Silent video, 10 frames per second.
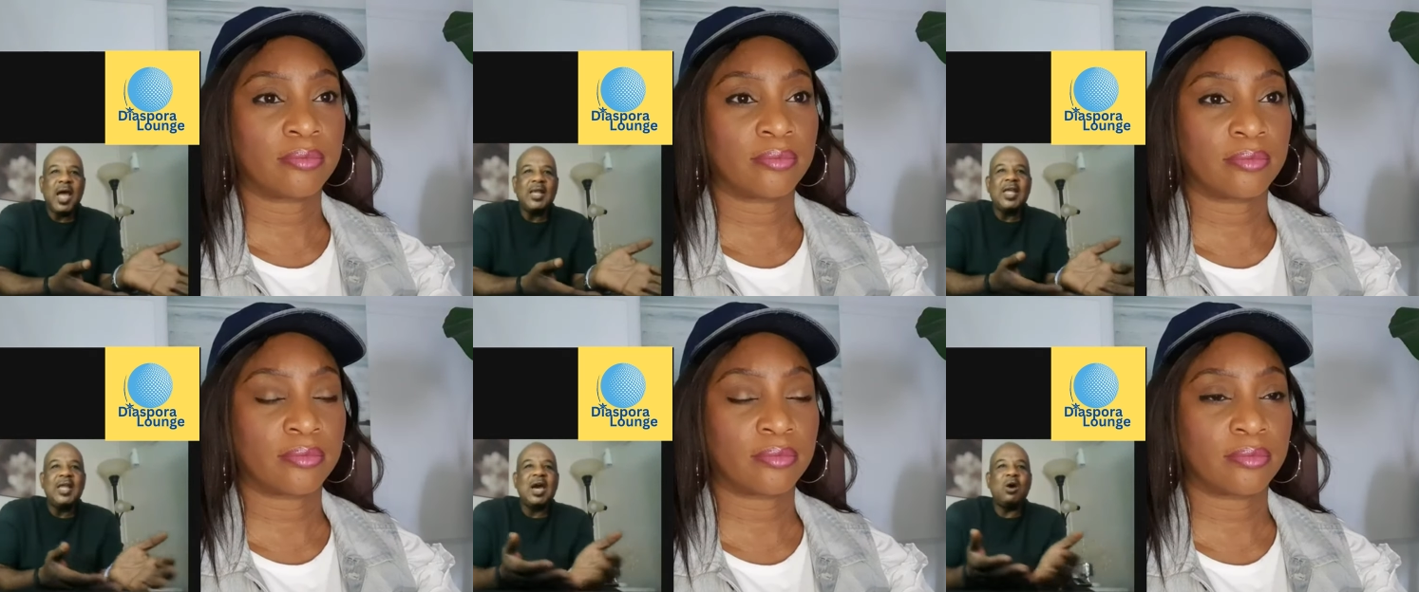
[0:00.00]

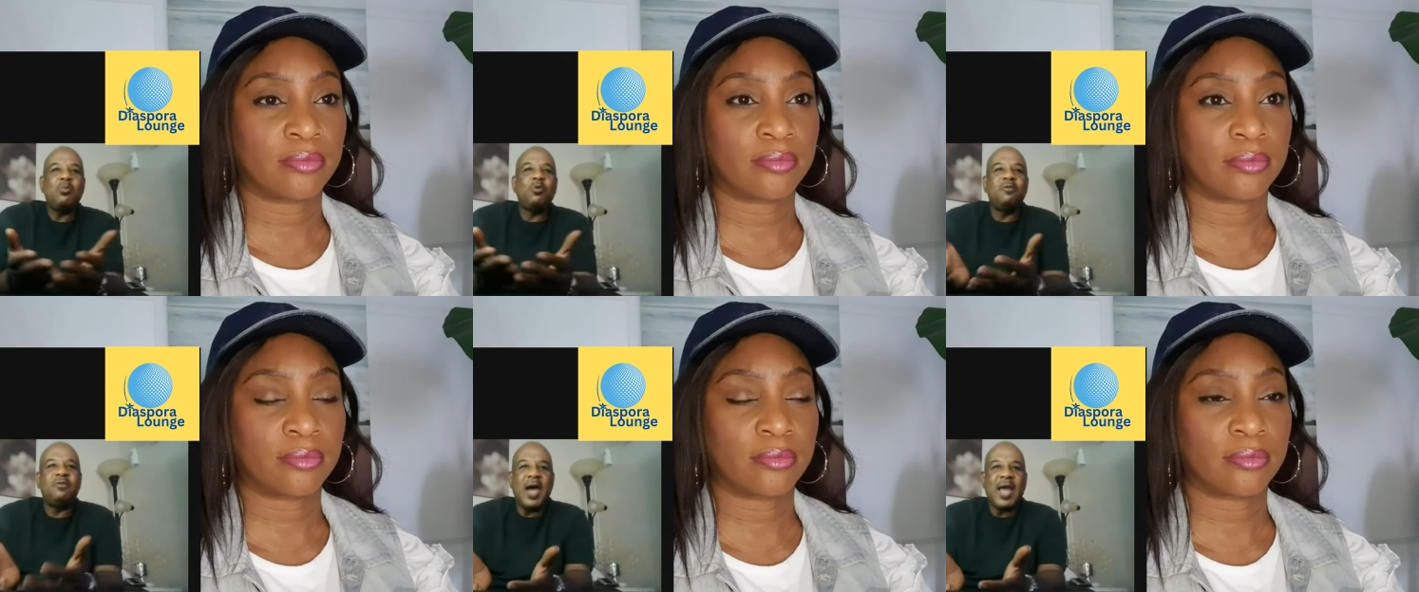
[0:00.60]
Speaker 1: and then I will
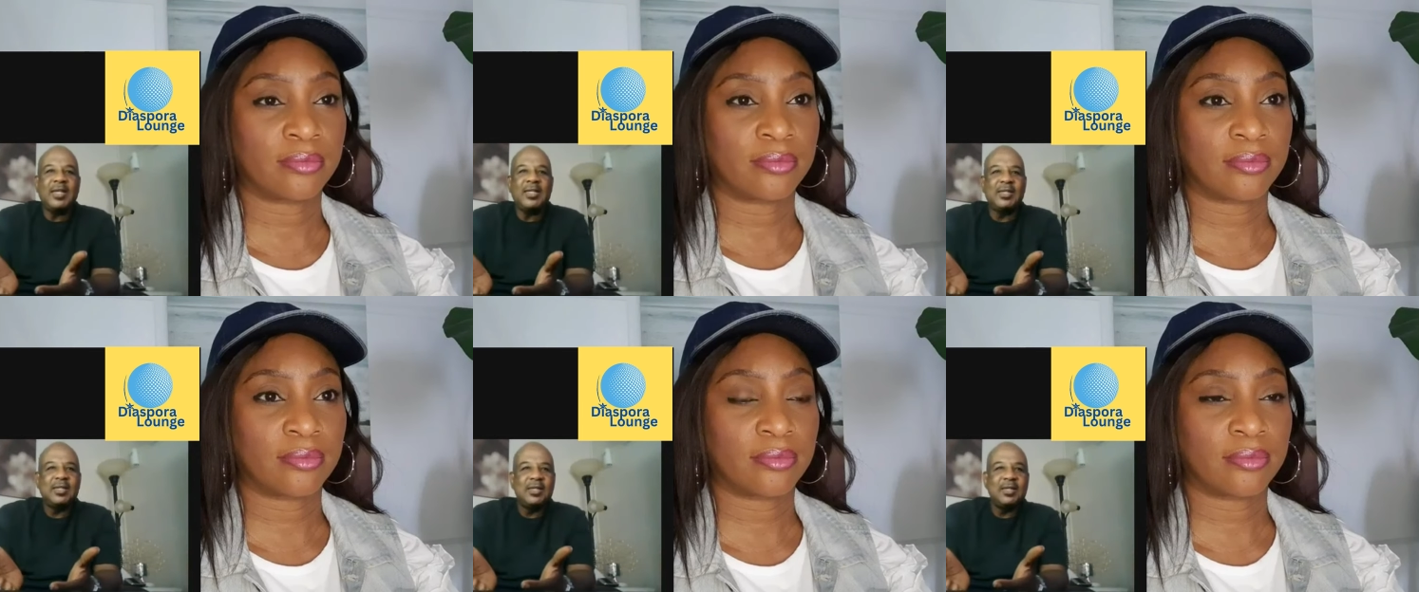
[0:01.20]
provide
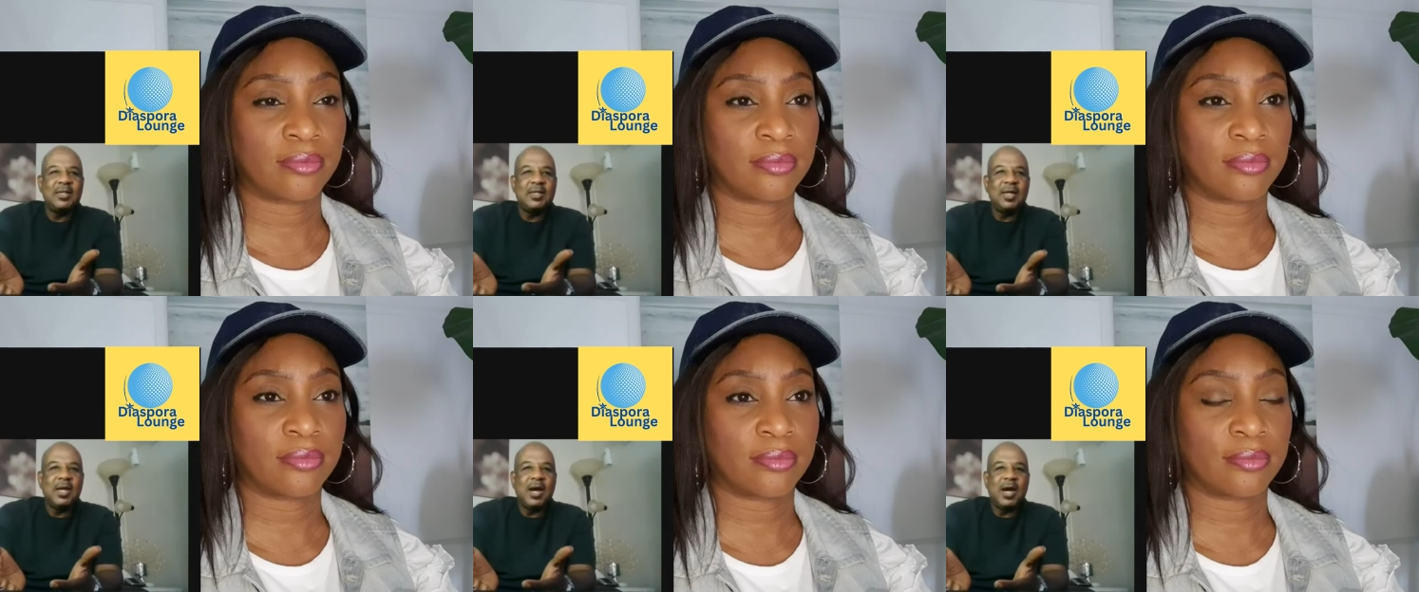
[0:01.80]

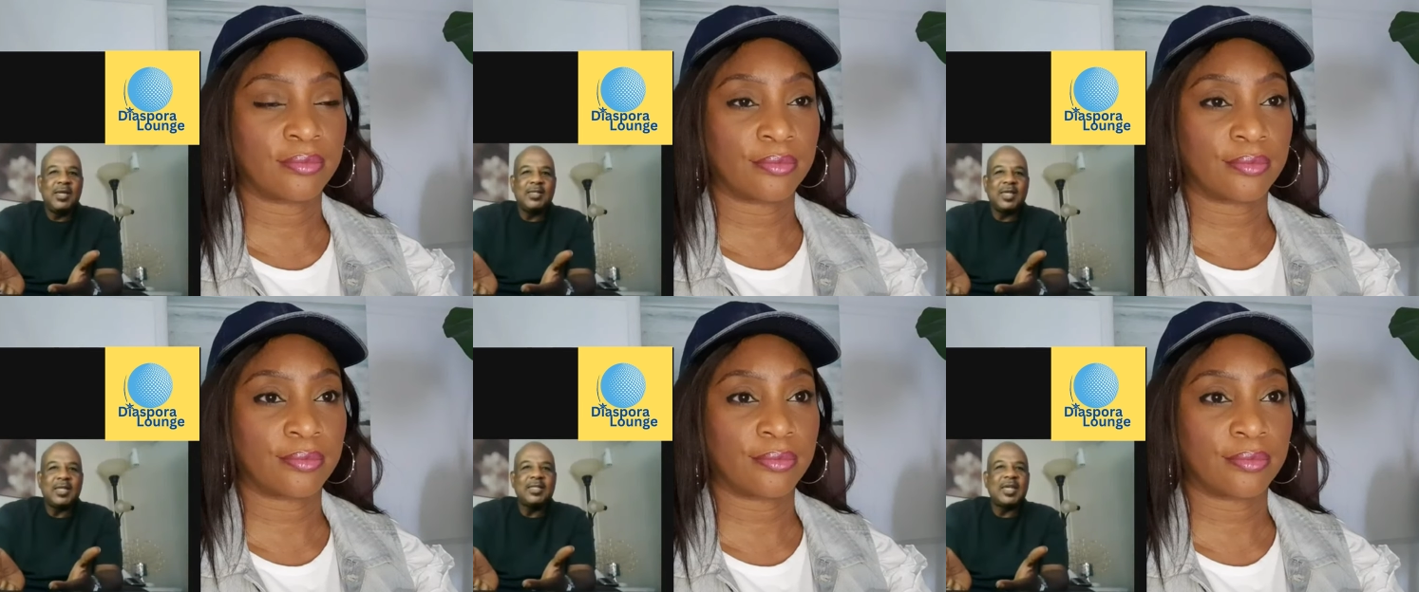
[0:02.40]
a
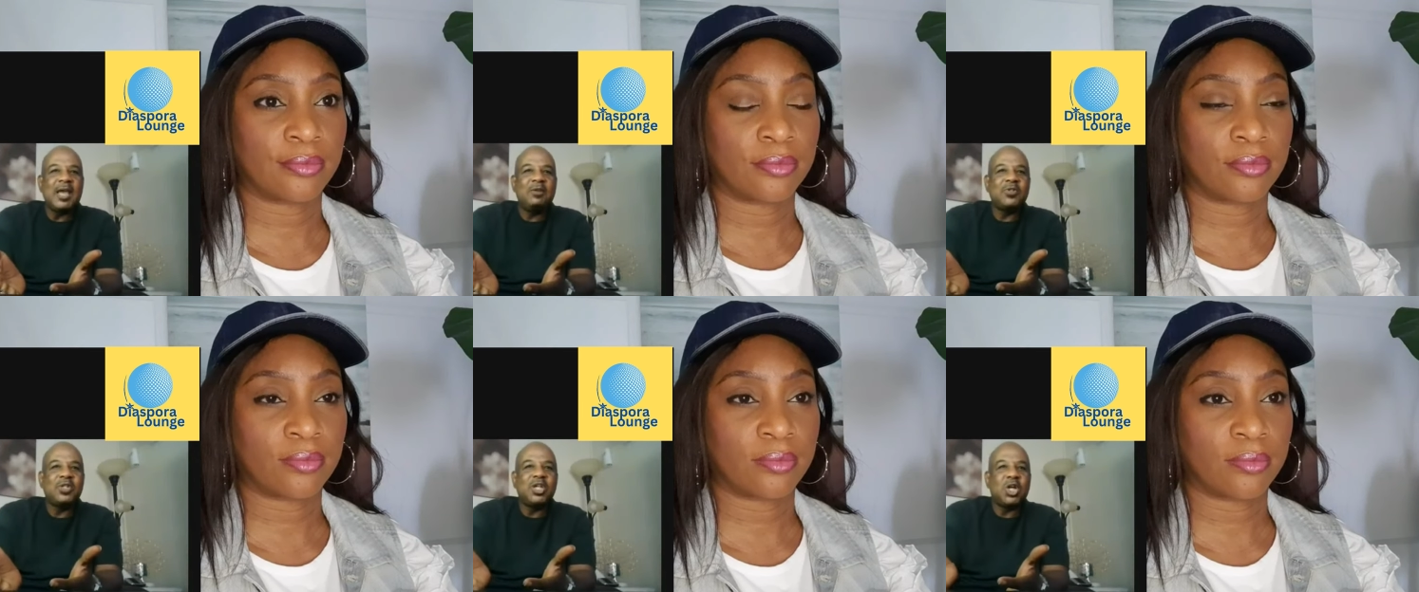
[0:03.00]
certain kind
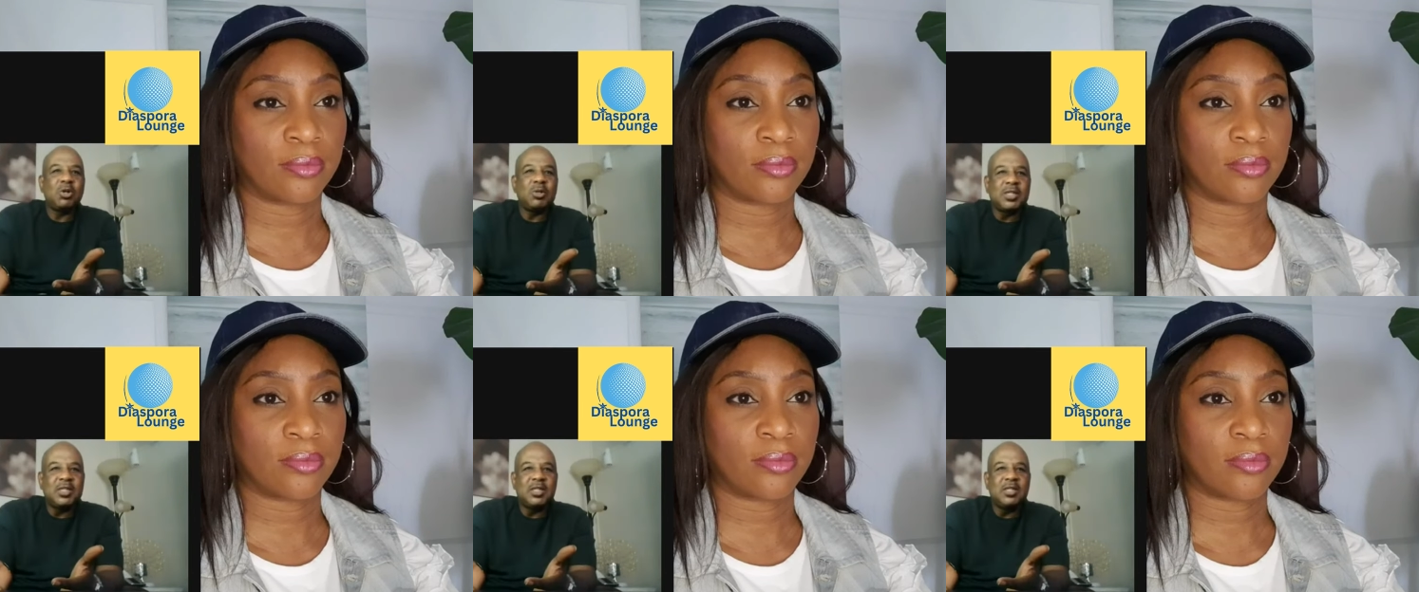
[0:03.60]
of
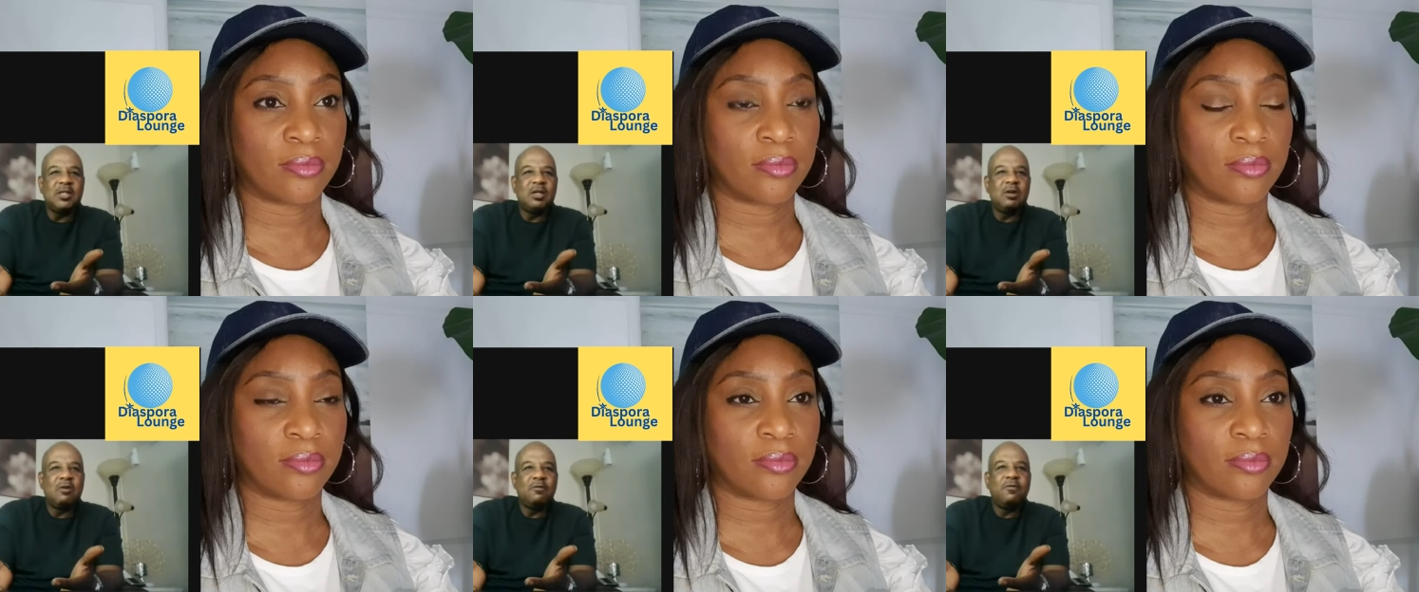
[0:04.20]
security
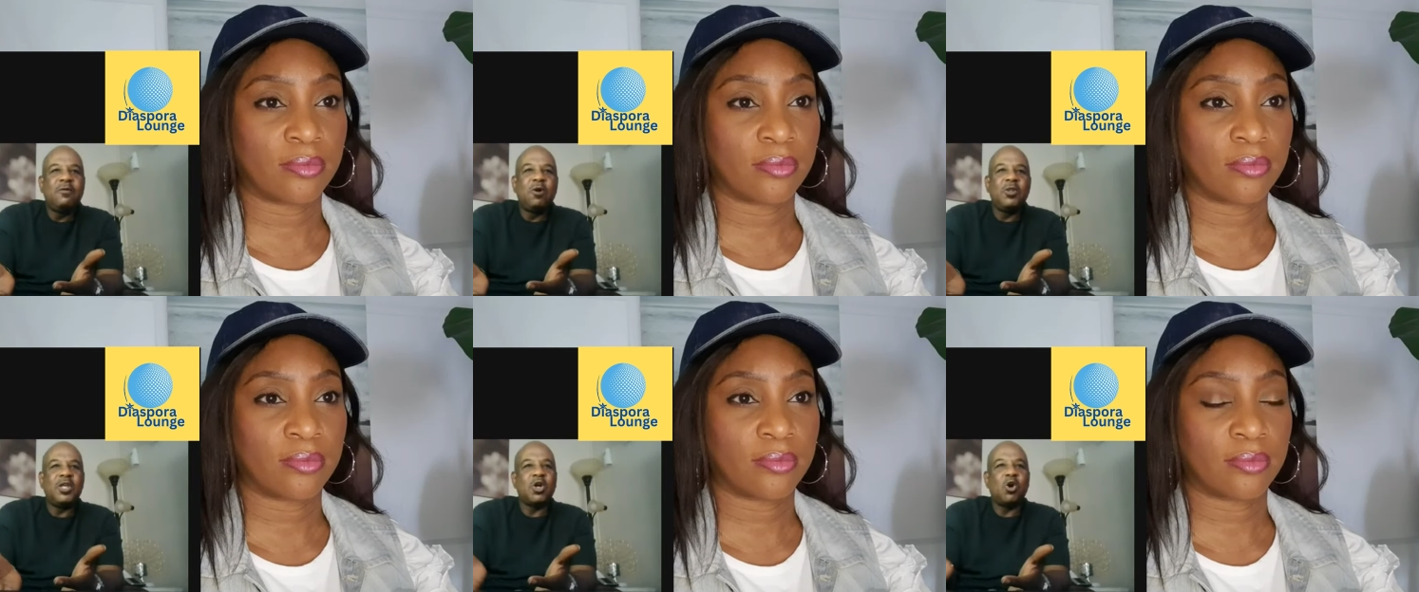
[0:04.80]

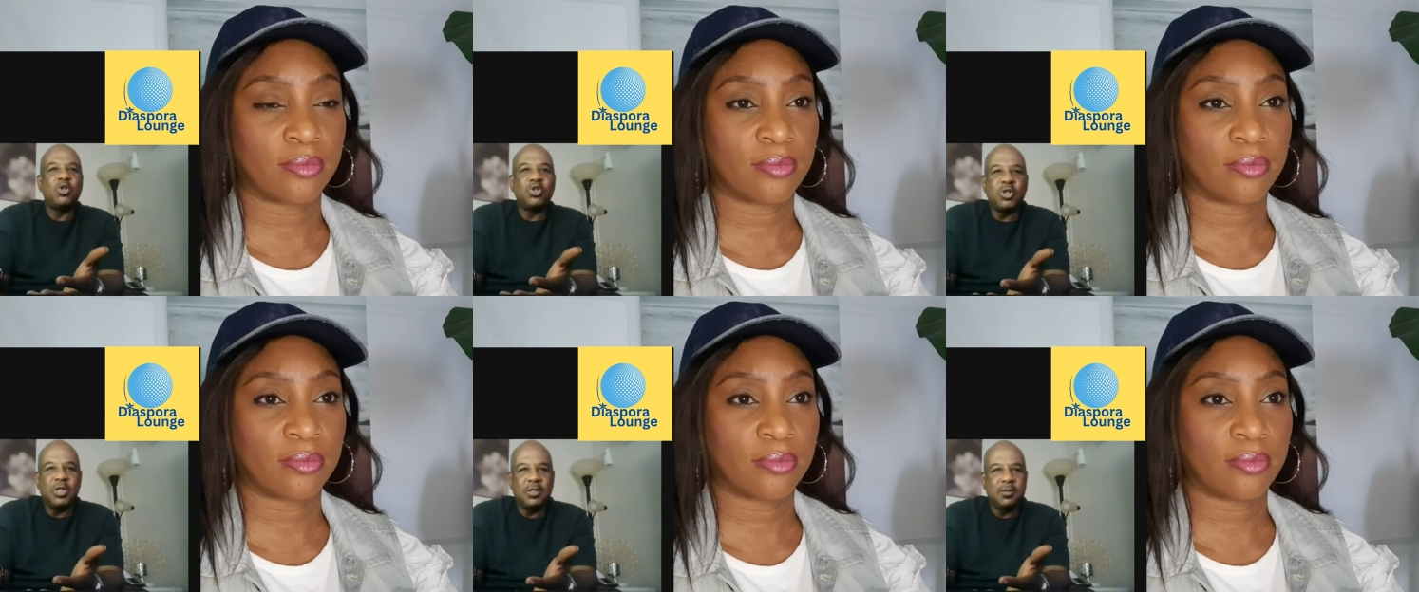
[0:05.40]
for the
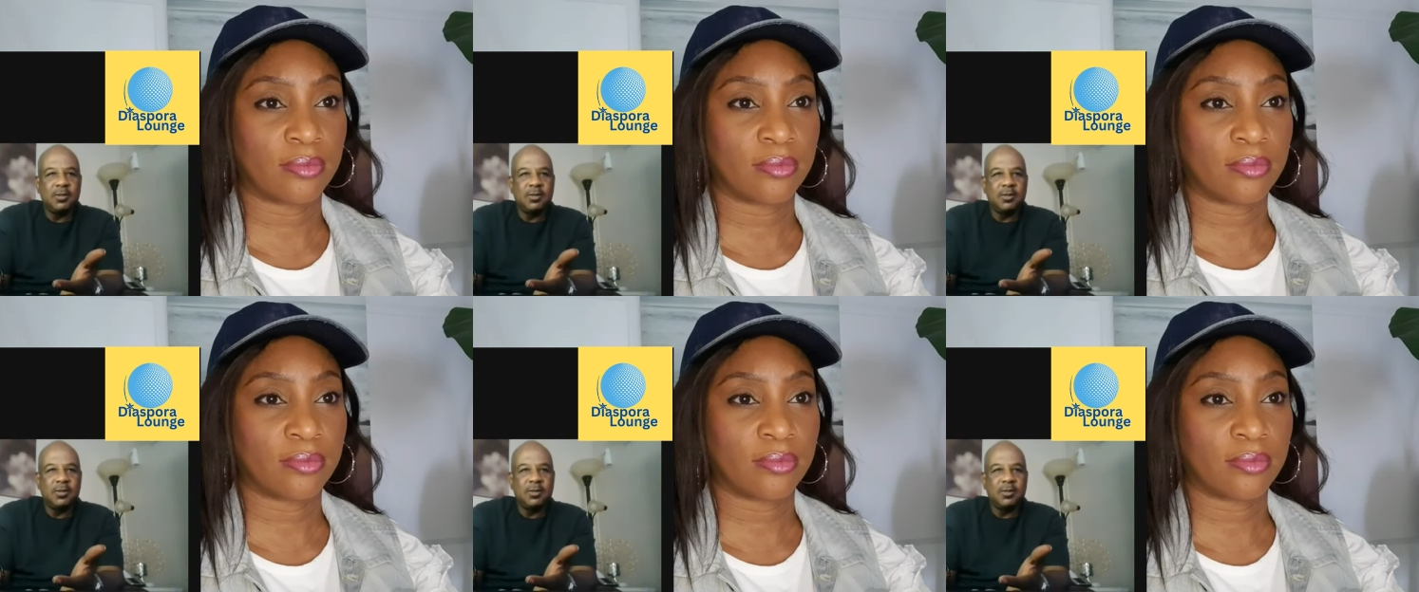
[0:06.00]
country.